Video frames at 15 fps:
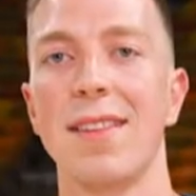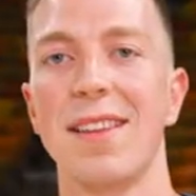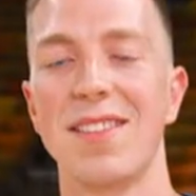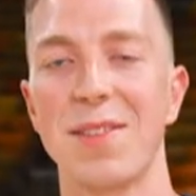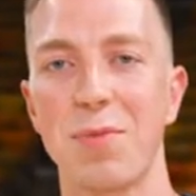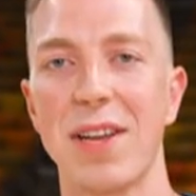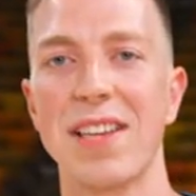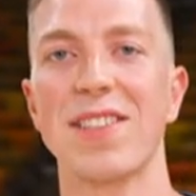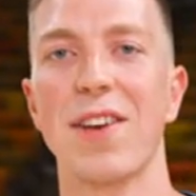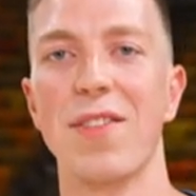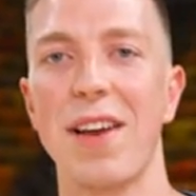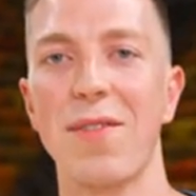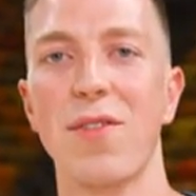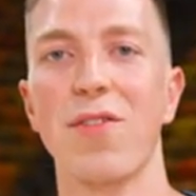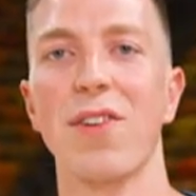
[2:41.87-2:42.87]
it's a place I'll
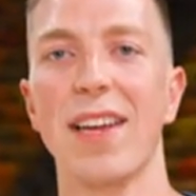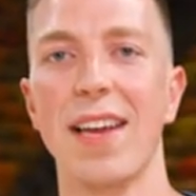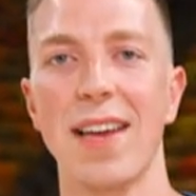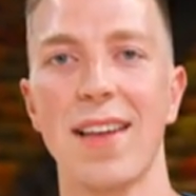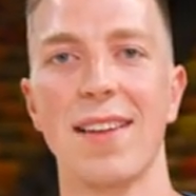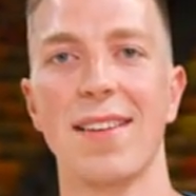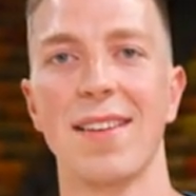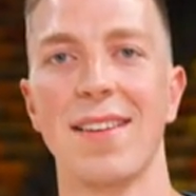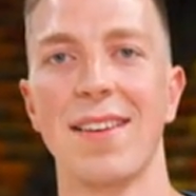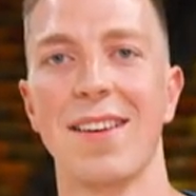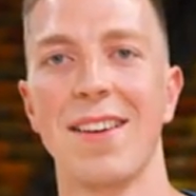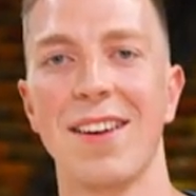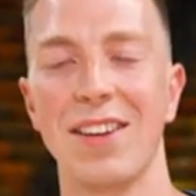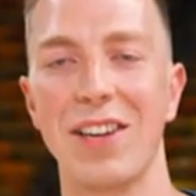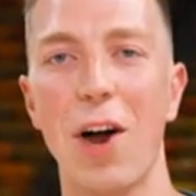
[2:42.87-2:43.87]
never forget.
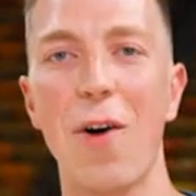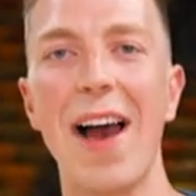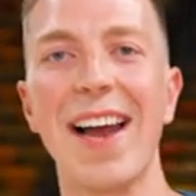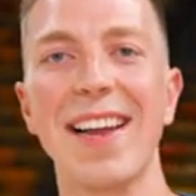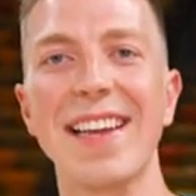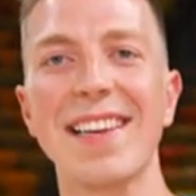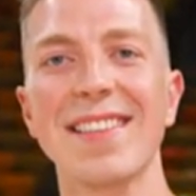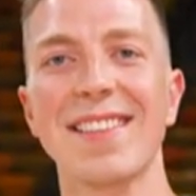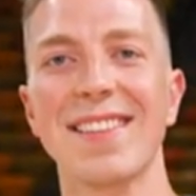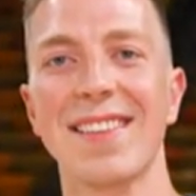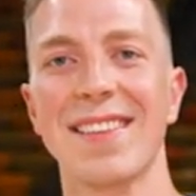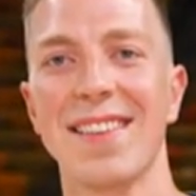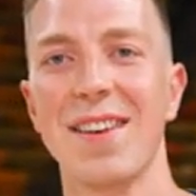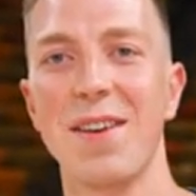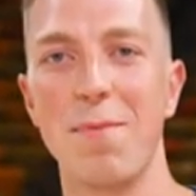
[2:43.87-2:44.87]
Go Aggies!
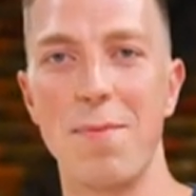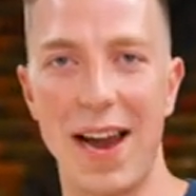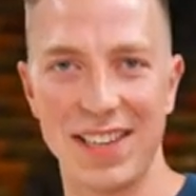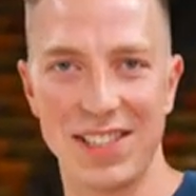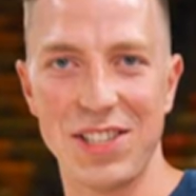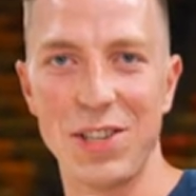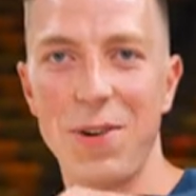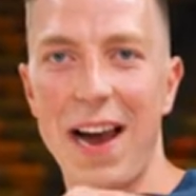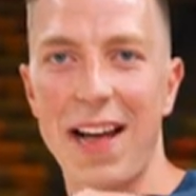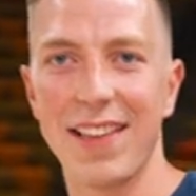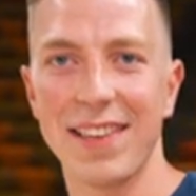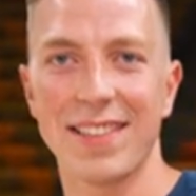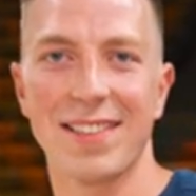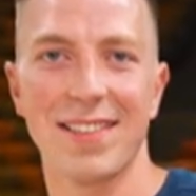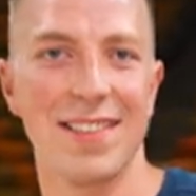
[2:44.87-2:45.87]
Back to you,
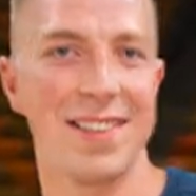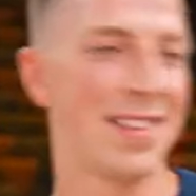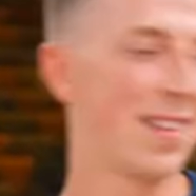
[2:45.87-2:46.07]
Alex.